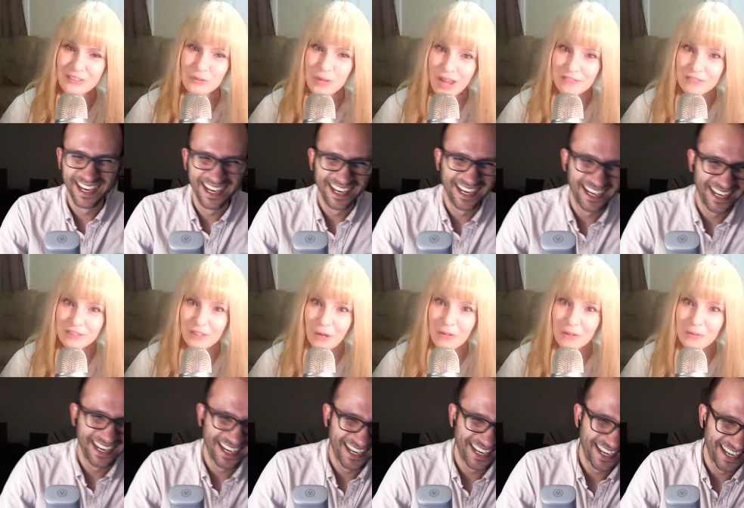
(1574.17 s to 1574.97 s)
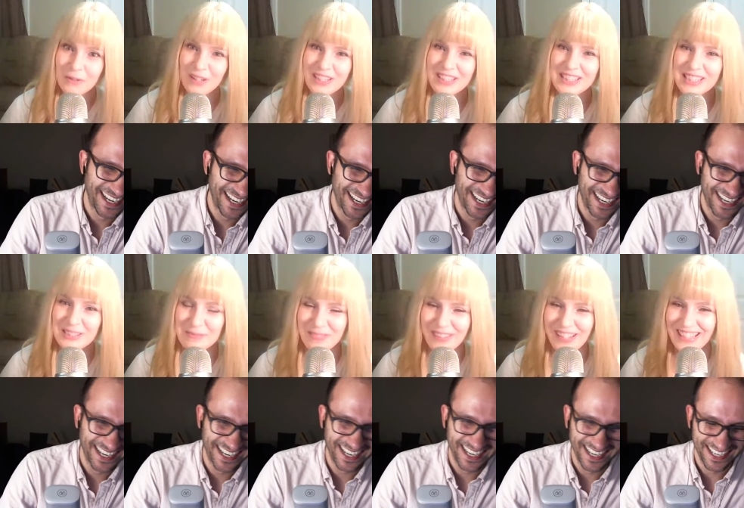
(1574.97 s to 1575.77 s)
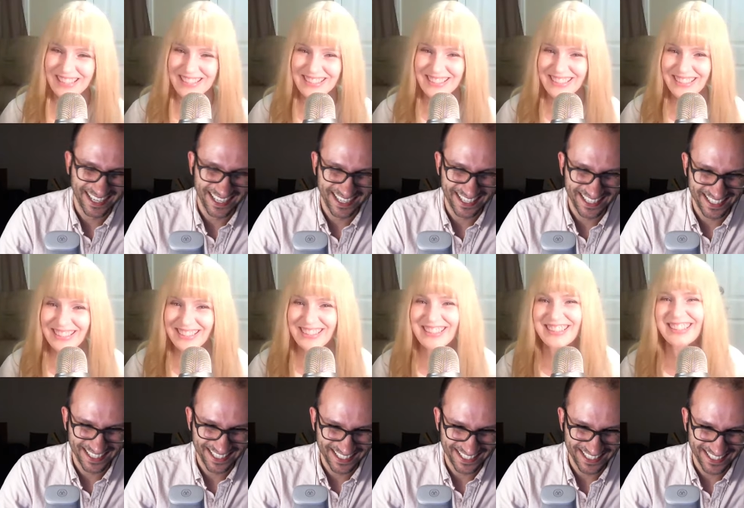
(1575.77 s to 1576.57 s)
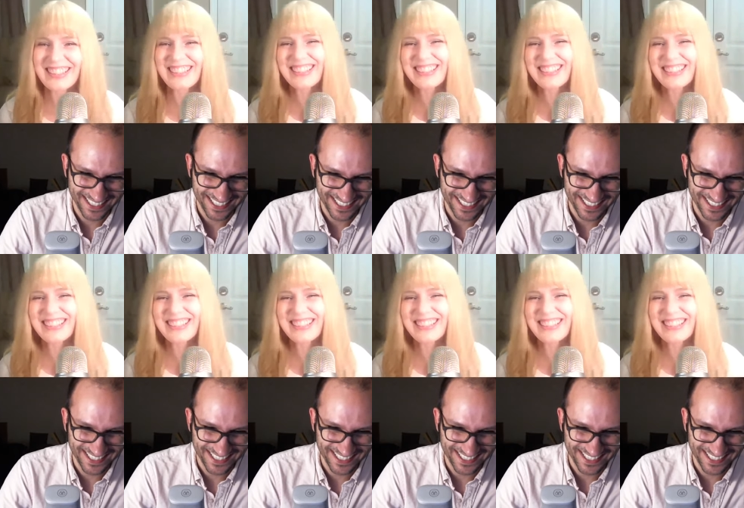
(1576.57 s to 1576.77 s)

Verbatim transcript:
Speaker 1: you have to go to one of these places.